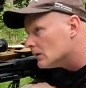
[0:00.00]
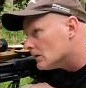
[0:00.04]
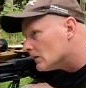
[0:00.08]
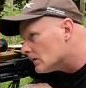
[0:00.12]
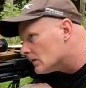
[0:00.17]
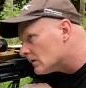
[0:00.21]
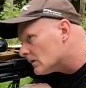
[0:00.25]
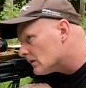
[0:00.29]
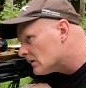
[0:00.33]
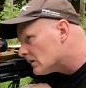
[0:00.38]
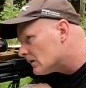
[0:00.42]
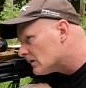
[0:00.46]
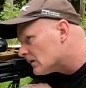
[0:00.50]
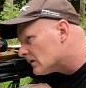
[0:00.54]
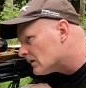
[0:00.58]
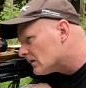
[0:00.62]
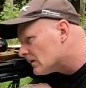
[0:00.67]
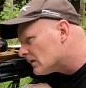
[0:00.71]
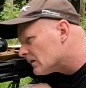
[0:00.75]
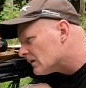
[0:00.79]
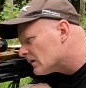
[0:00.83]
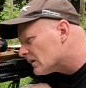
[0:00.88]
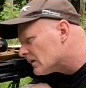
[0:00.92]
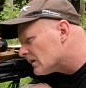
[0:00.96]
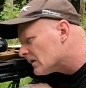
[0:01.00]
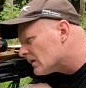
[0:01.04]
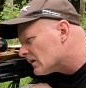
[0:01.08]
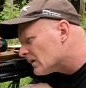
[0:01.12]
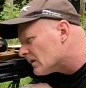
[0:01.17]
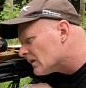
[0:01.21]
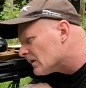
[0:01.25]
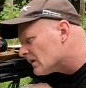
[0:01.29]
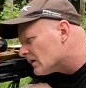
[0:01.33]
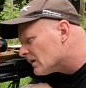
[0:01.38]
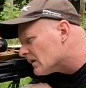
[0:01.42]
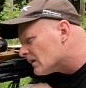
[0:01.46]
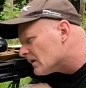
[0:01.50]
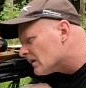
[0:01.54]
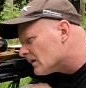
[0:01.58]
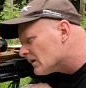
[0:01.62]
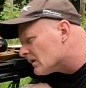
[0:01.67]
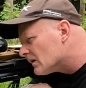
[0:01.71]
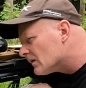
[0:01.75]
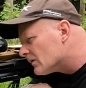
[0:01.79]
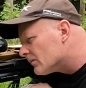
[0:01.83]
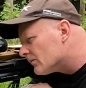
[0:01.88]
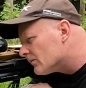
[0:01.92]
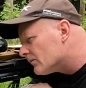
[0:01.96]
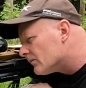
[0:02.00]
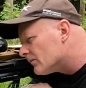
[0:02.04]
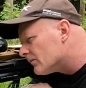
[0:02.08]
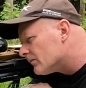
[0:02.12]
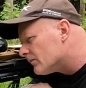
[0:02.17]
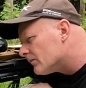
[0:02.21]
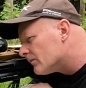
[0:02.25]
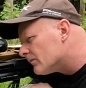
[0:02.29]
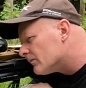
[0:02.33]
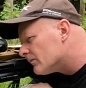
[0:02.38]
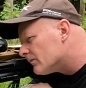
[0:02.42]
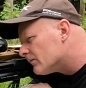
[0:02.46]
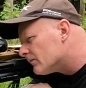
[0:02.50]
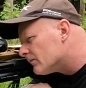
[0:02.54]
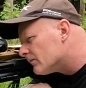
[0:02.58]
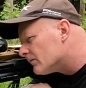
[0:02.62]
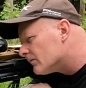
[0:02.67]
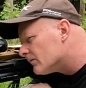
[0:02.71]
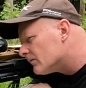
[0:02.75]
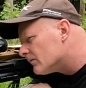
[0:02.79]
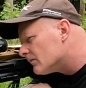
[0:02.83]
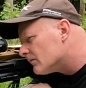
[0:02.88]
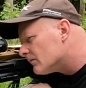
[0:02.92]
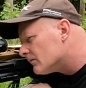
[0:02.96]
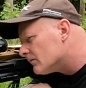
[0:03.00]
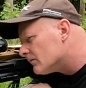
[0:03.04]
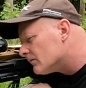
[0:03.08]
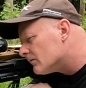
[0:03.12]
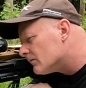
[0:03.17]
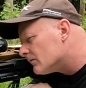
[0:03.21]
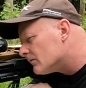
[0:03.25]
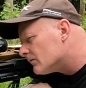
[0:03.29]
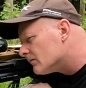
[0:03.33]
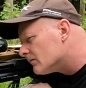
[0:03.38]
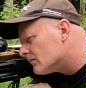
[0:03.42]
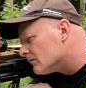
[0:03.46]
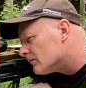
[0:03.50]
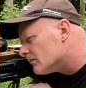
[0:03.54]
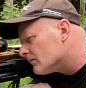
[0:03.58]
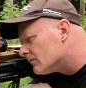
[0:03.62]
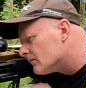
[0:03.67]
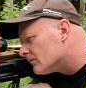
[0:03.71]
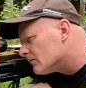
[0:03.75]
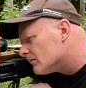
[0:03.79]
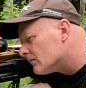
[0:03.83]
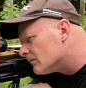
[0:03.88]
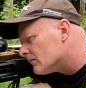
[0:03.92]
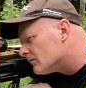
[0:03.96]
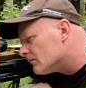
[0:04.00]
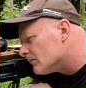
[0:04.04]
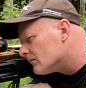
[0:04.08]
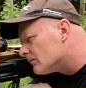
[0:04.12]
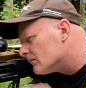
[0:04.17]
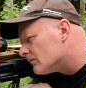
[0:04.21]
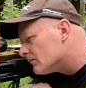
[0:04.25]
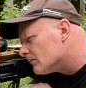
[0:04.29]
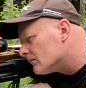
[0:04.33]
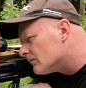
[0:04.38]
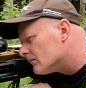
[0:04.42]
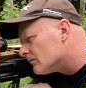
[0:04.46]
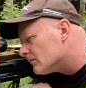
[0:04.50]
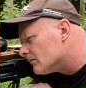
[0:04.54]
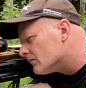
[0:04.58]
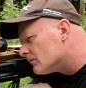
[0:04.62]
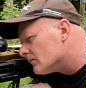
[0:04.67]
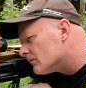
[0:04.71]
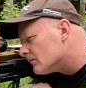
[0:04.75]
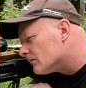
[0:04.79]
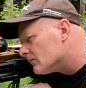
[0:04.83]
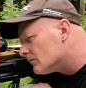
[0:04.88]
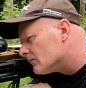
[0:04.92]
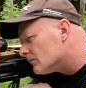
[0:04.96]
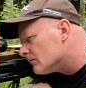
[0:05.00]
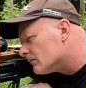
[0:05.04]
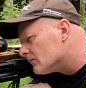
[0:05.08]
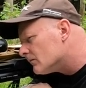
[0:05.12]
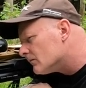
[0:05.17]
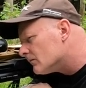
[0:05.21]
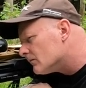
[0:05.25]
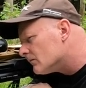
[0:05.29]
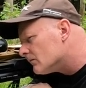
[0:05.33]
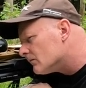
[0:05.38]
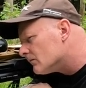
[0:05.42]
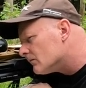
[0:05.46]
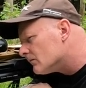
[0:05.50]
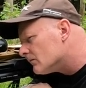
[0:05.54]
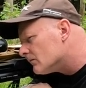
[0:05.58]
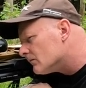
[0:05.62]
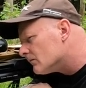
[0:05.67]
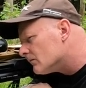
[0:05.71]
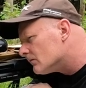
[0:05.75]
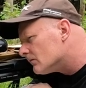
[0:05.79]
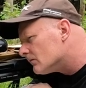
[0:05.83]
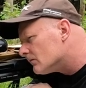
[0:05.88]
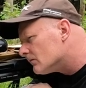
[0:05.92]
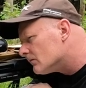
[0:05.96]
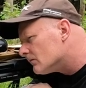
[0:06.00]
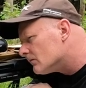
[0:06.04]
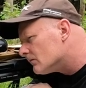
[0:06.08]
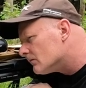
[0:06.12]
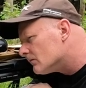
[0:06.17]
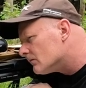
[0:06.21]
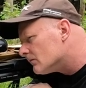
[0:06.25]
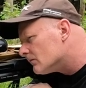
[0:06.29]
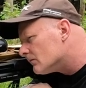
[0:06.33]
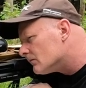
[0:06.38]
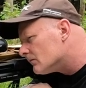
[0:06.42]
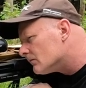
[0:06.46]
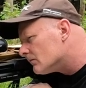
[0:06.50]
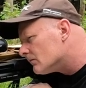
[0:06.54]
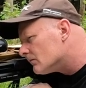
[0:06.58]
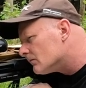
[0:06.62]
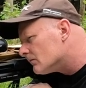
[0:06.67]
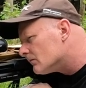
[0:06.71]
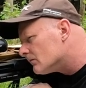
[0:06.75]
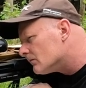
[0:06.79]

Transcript: (no one is talking)